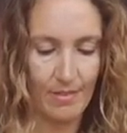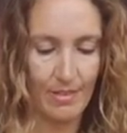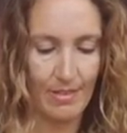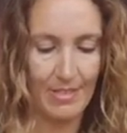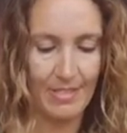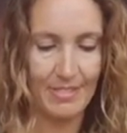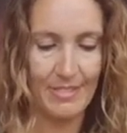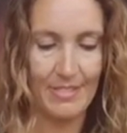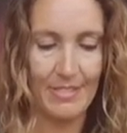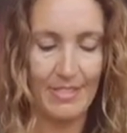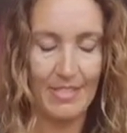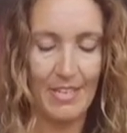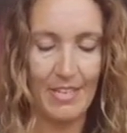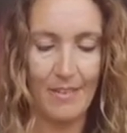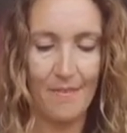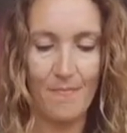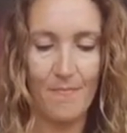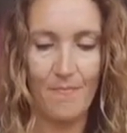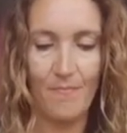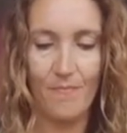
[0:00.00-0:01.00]
Let's see.
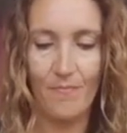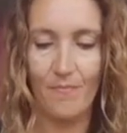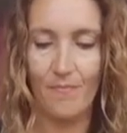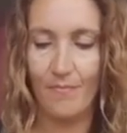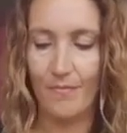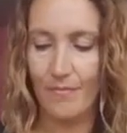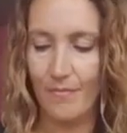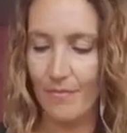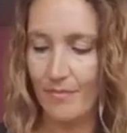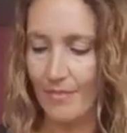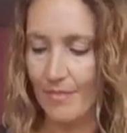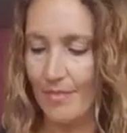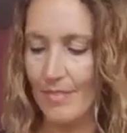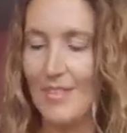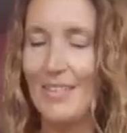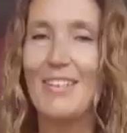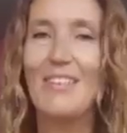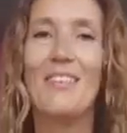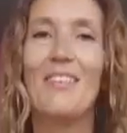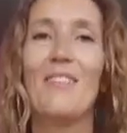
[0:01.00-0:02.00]

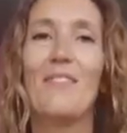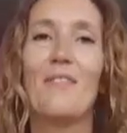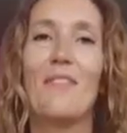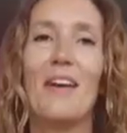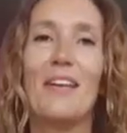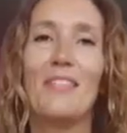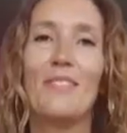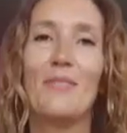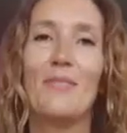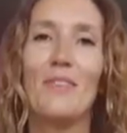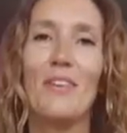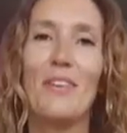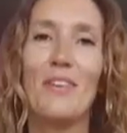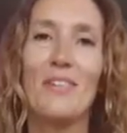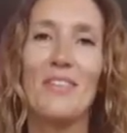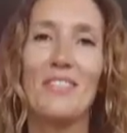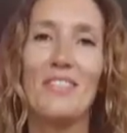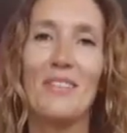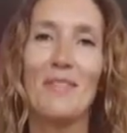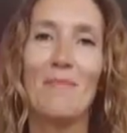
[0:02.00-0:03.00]
an advice for
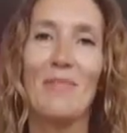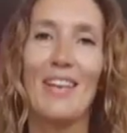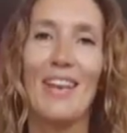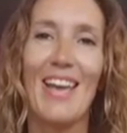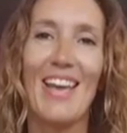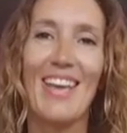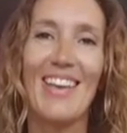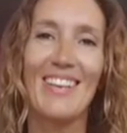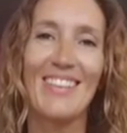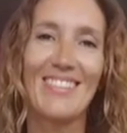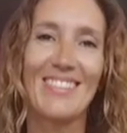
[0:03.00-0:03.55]
you, Gemini.